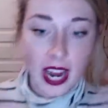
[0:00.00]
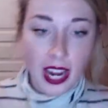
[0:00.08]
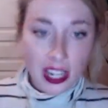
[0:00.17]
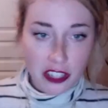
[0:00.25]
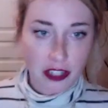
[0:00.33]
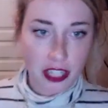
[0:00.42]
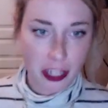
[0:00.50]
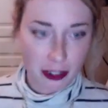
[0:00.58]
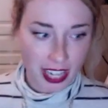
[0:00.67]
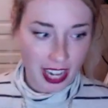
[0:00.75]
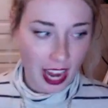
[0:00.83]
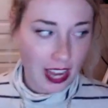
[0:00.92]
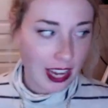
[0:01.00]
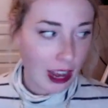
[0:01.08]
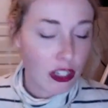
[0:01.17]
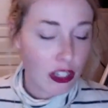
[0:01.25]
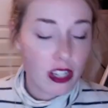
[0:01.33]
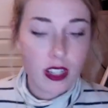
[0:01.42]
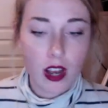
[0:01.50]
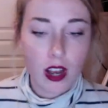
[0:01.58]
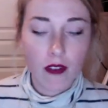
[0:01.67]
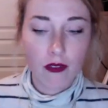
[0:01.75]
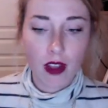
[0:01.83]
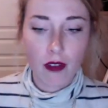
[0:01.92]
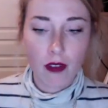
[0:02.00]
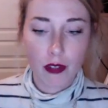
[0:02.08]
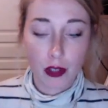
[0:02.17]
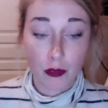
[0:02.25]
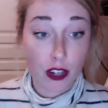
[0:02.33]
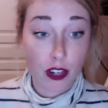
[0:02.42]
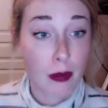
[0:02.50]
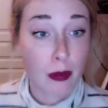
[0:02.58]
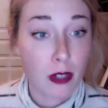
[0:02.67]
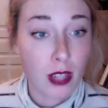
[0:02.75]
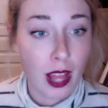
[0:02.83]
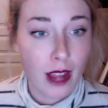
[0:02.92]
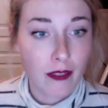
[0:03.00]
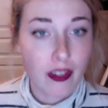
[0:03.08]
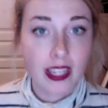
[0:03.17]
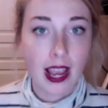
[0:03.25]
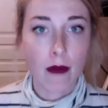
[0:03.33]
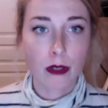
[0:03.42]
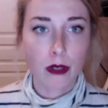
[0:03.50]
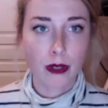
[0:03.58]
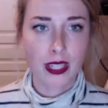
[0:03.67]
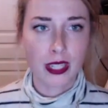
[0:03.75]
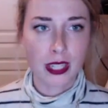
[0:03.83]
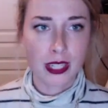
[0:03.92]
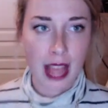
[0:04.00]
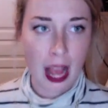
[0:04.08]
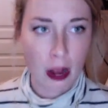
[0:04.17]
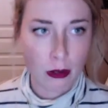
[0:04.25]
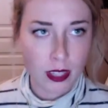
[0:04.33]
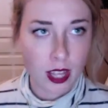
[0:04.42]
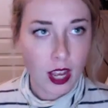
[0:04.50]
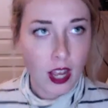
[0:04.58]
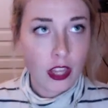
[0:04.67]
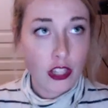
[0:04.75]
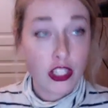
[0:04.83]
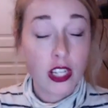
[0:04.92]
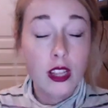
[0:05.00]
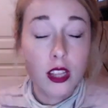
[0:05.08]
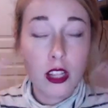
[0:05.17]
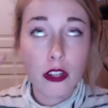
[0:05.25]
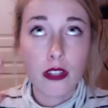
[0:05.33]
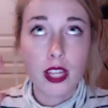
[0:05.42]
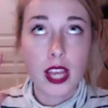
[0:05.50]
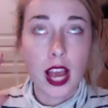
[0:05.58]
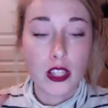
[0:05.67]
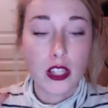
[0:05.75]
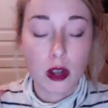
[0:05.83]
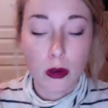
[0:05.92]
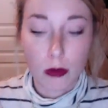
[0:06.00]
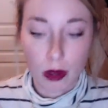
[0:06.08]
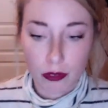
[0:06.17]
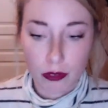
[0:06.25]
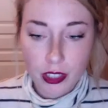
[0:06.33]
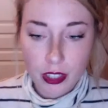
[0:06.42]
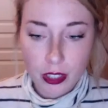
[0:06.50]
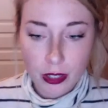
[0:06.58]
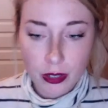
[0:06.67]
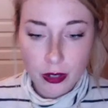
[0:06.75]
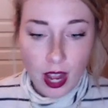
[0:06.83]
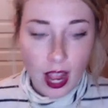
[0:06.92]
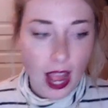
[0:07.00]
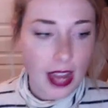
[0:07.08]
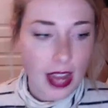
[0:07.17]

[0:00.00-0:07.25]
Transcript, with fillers: her hearing, and now she's, for the first time in her life, encountering these sounds that she literally has no reference to, and how